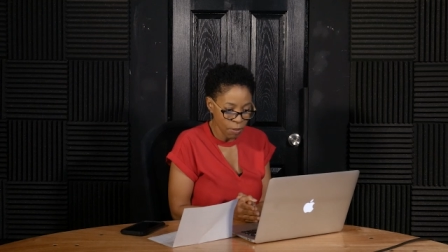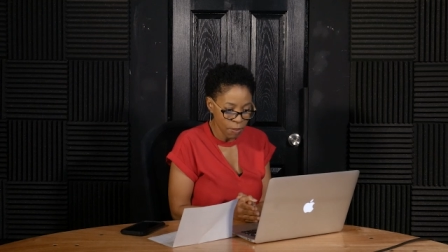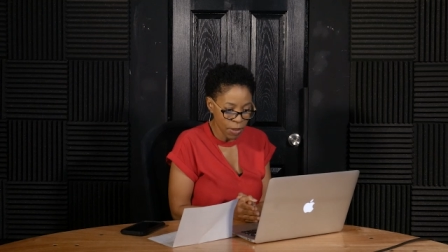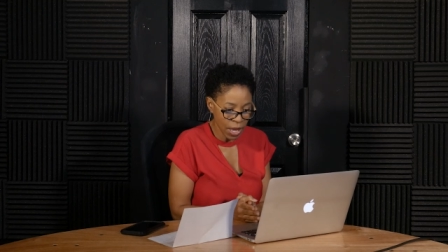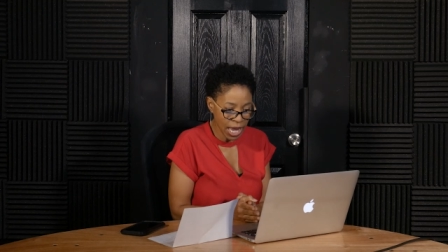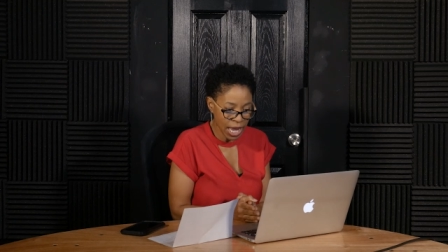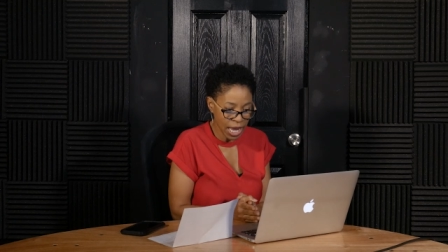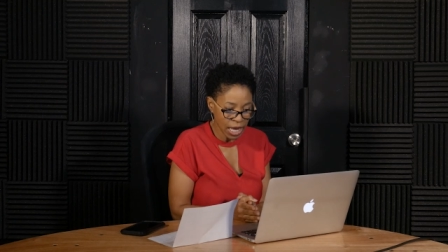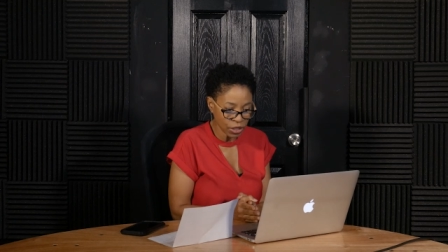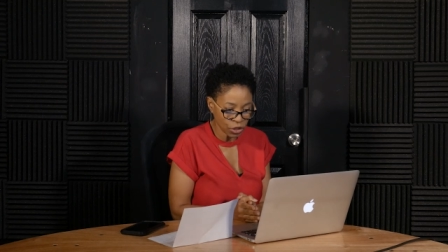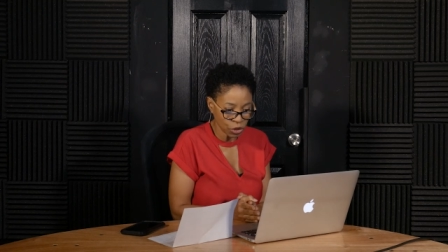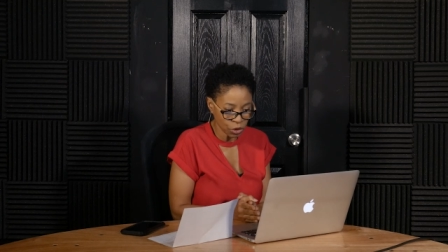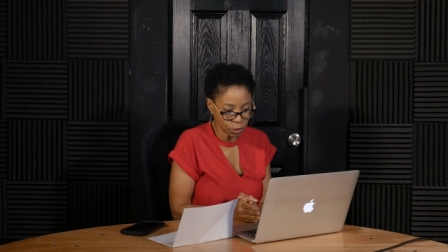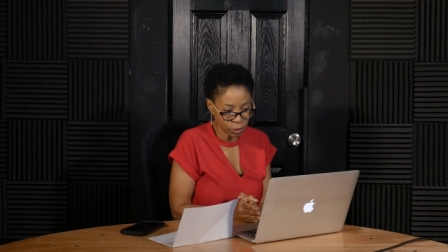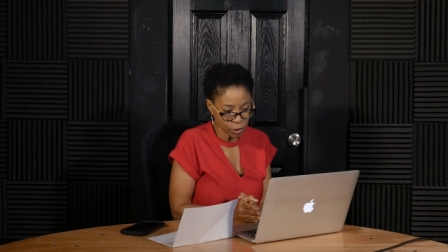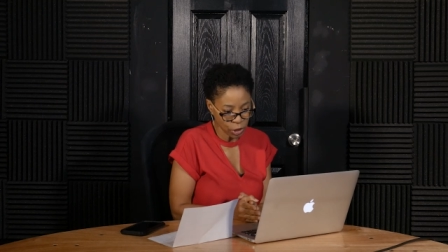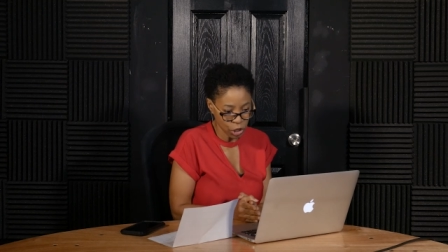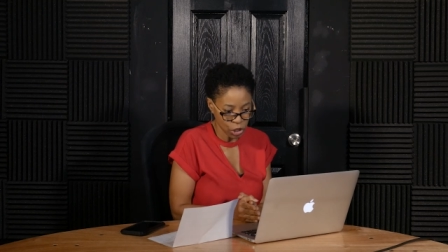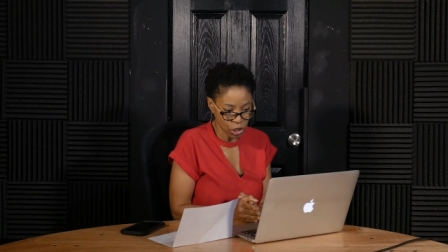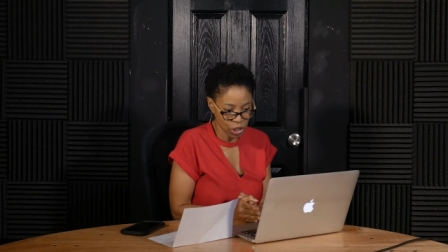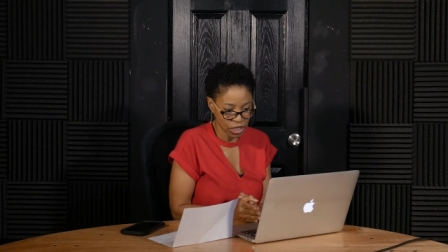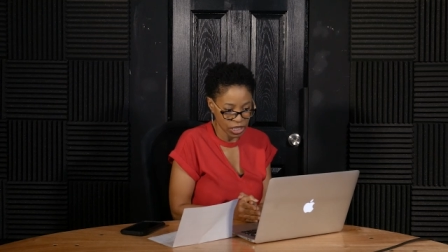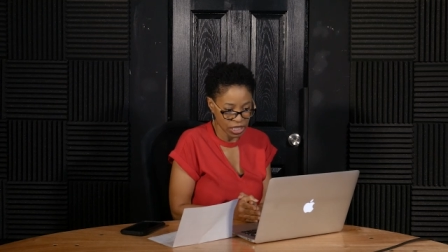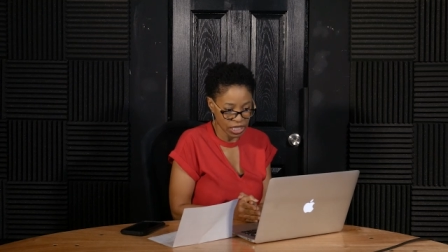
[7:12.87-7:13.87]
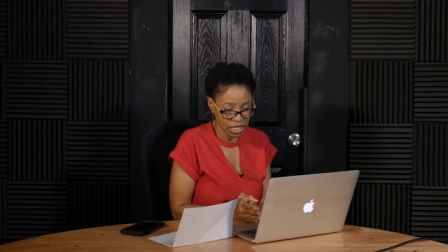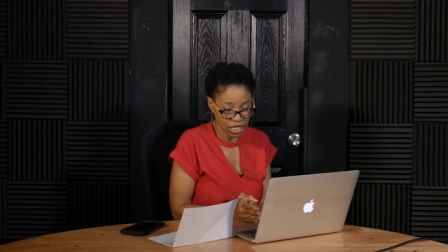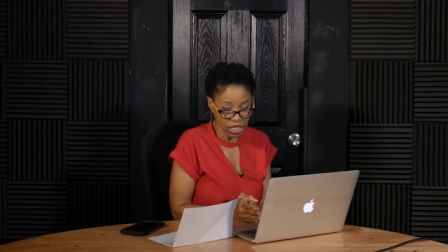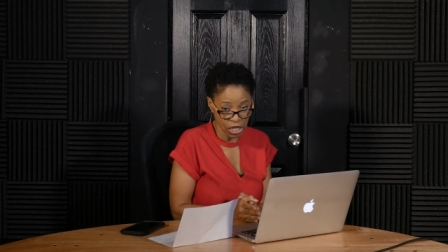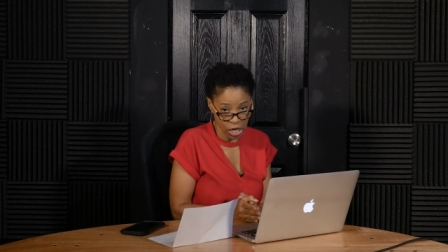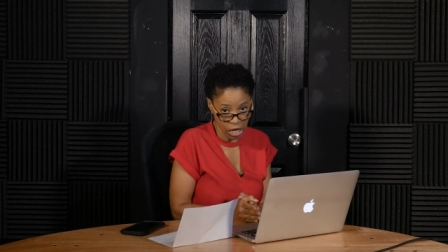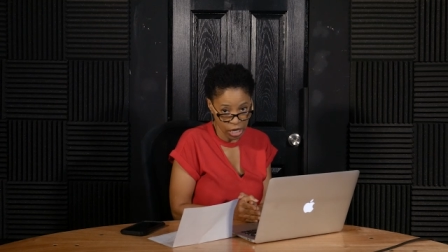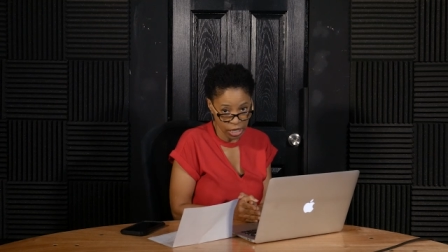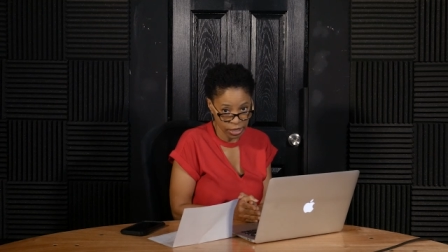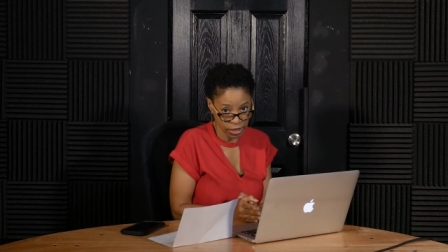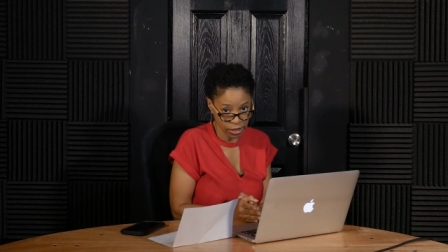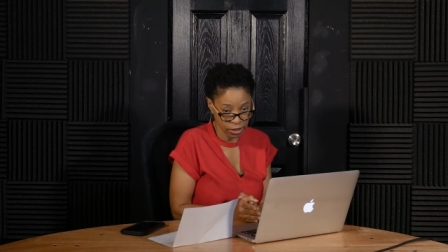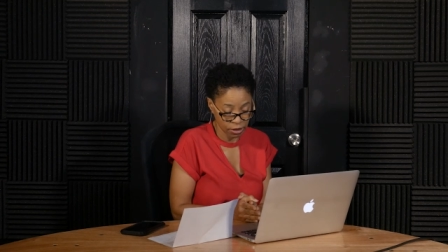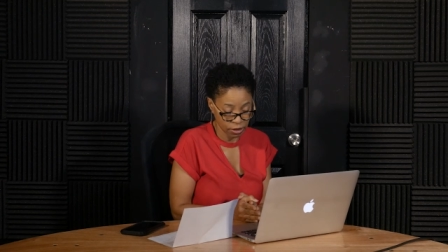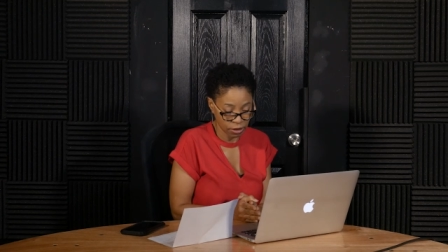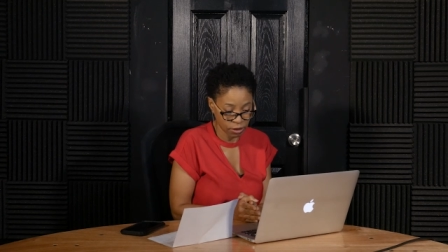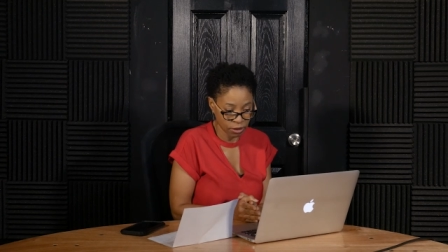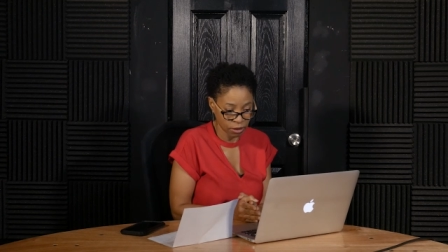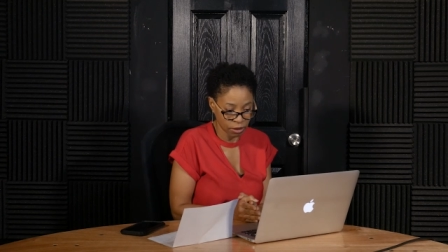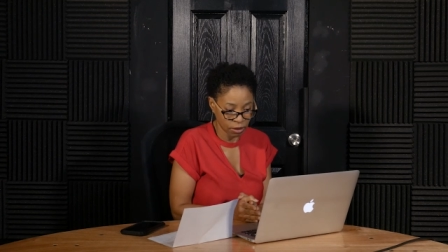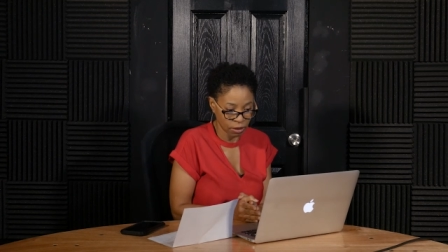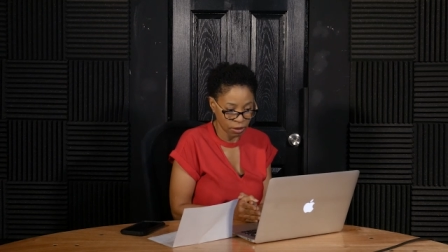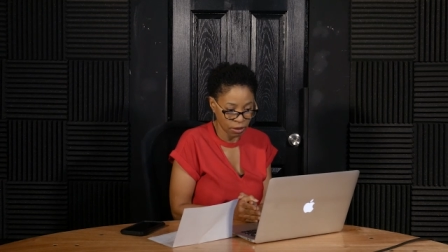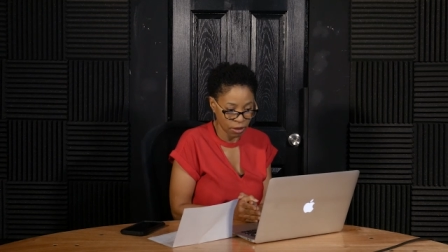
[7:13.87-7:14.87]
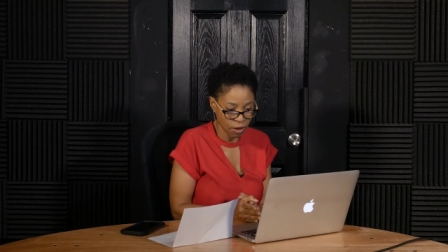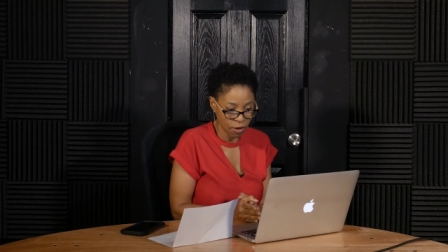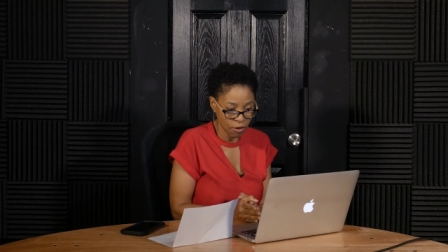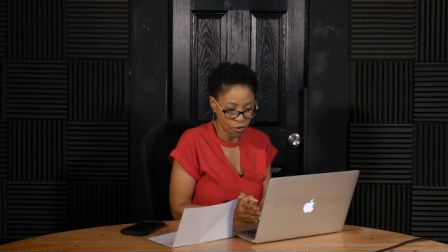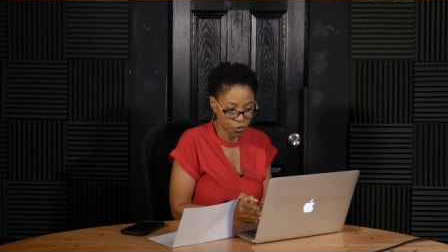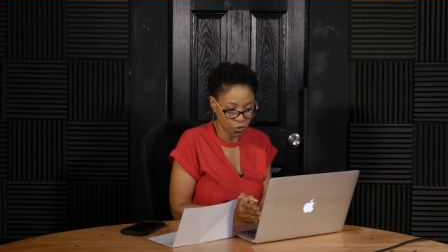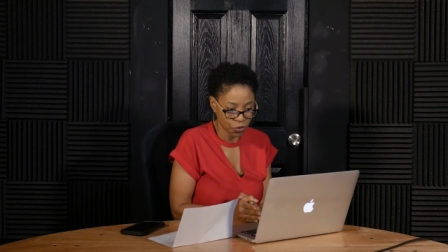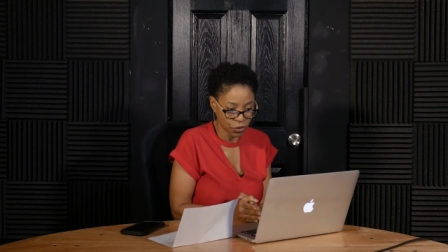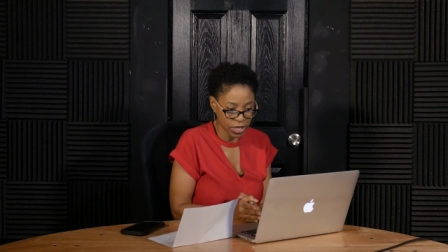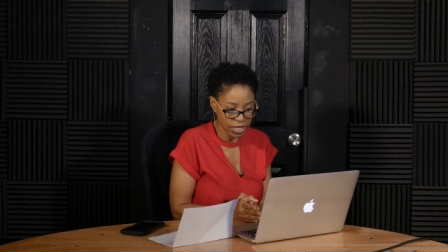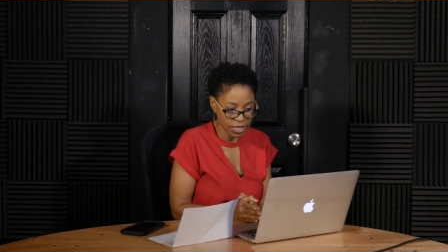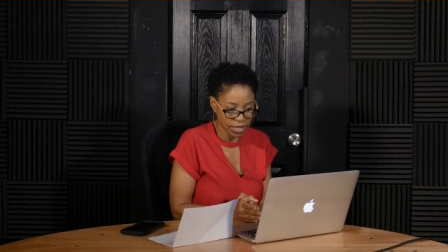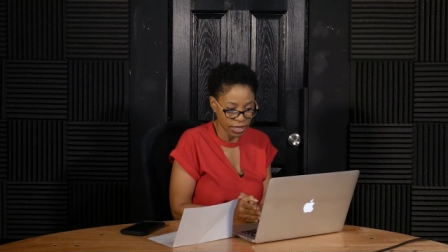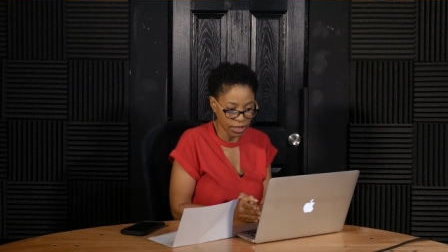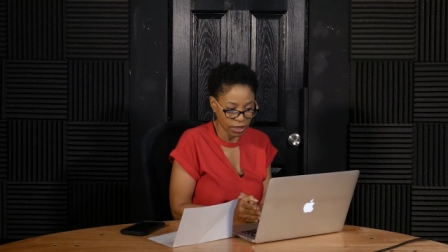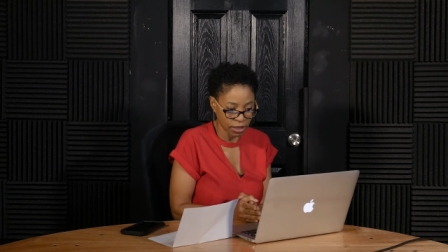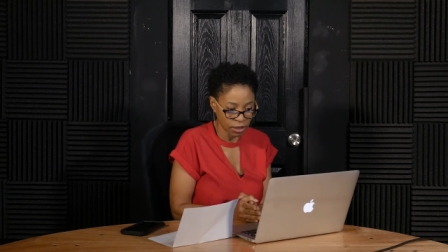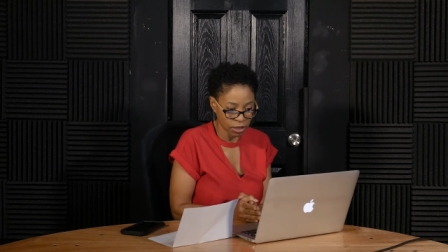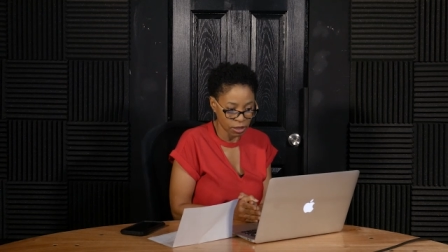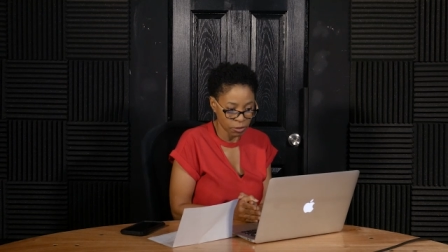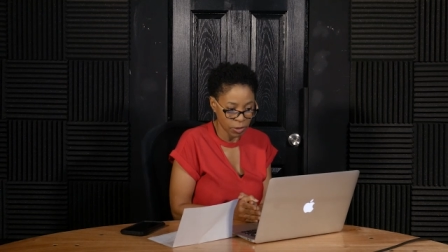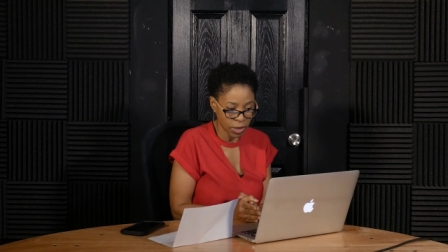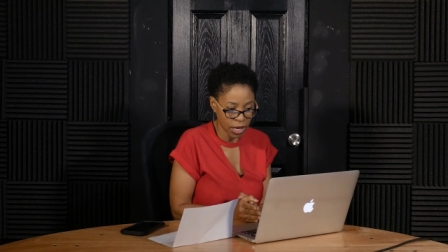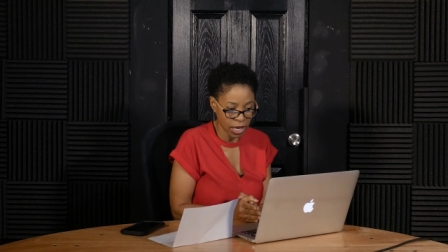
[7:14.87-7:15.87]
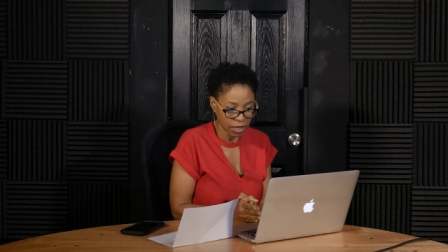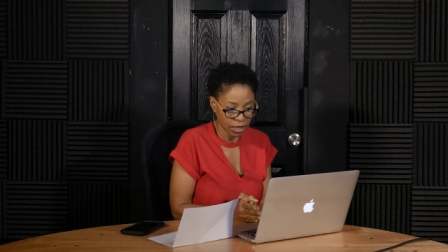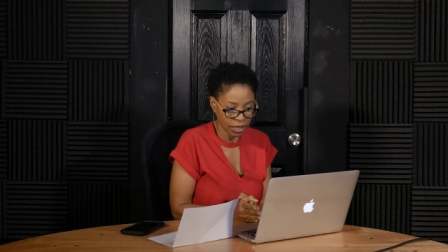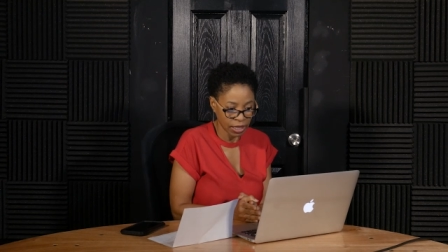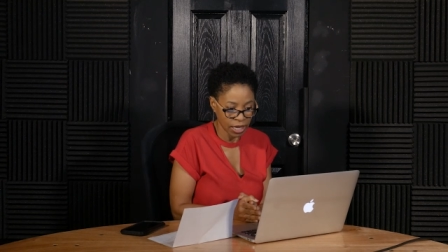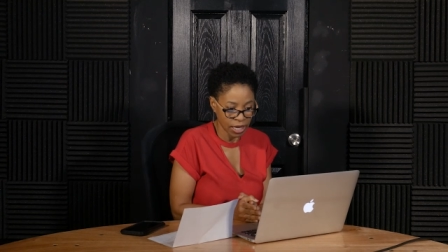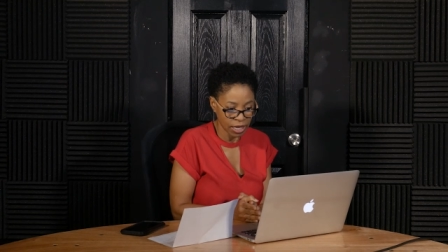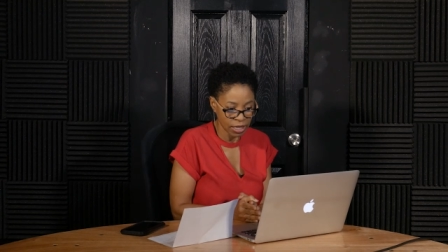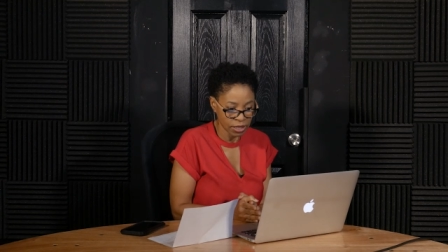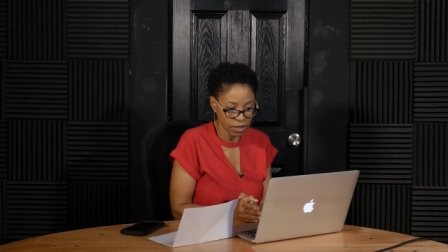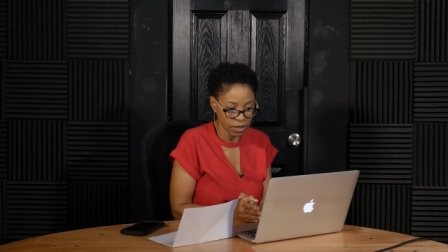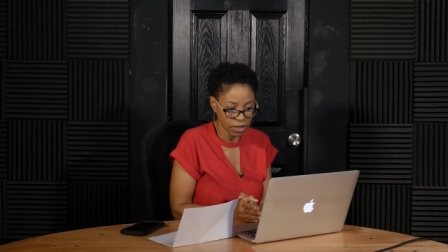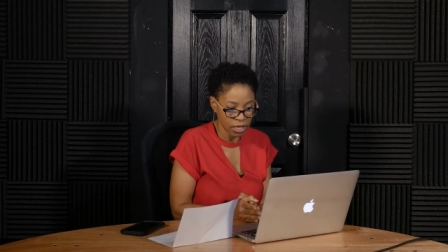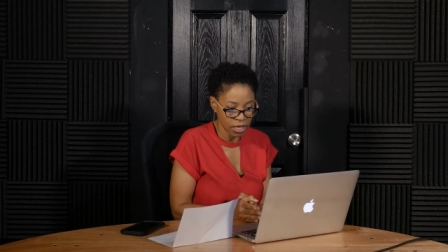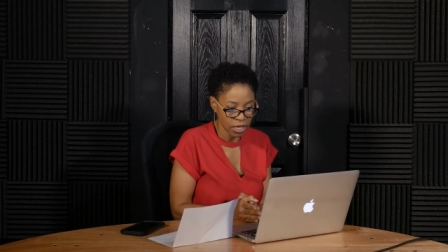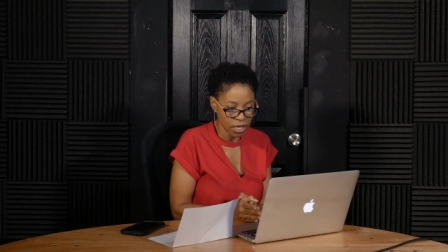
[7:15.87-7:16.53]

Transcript: panel persons on the Friends Like Us podcast.